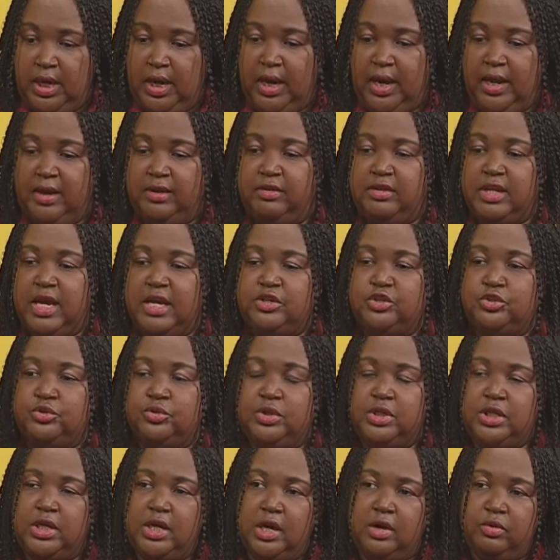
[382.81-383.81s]
And that
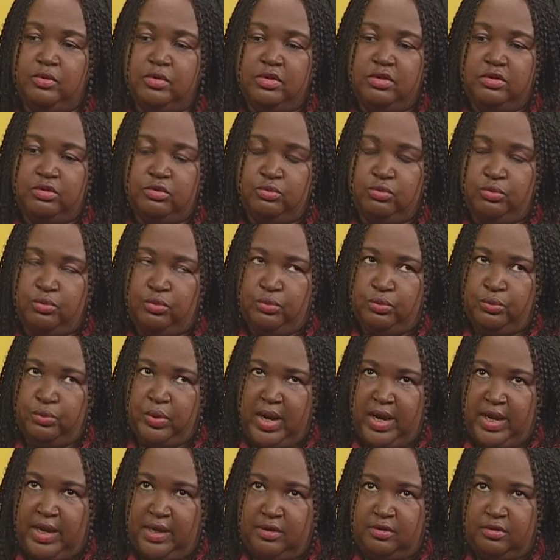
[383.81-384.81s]
should carry through
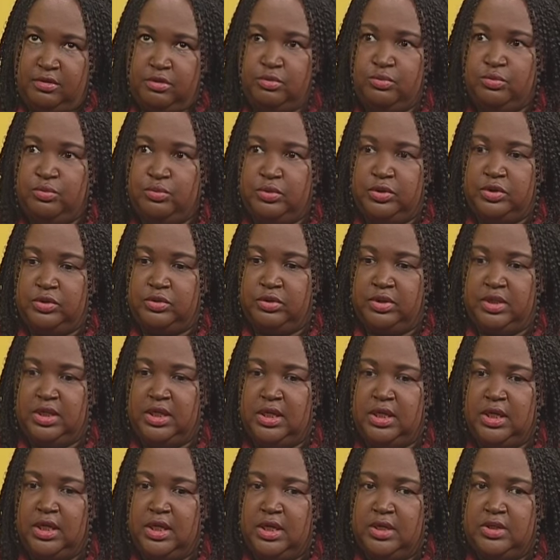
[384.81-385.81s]
right through to
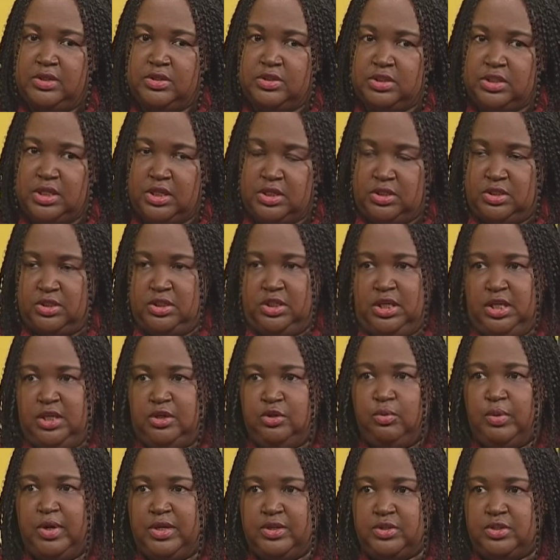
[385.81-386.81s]
the
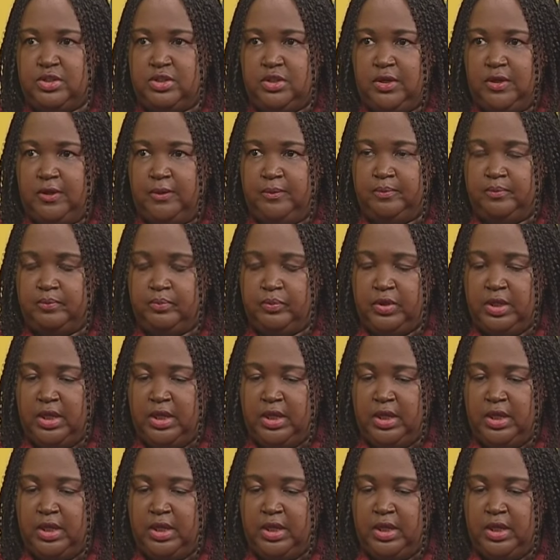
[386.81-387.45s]
60th question.